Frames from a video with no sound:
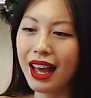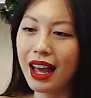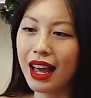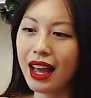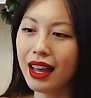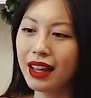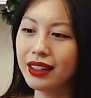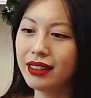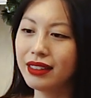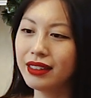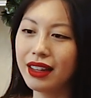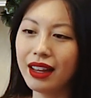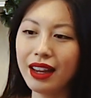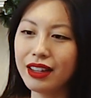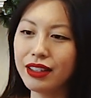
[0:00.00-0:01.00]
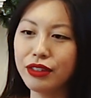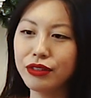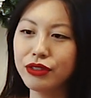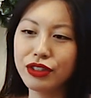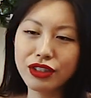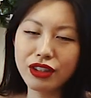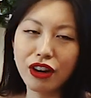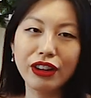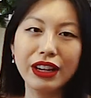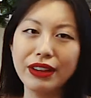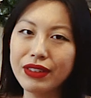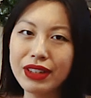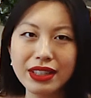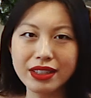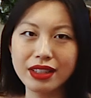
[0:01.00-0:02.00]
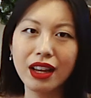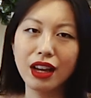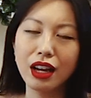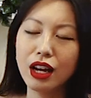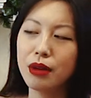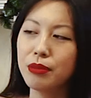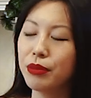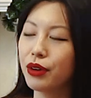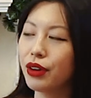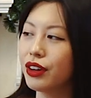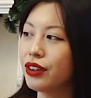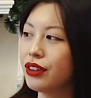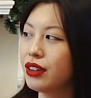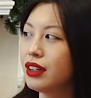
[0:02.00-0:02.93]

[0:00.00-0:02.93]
and you just are given some, or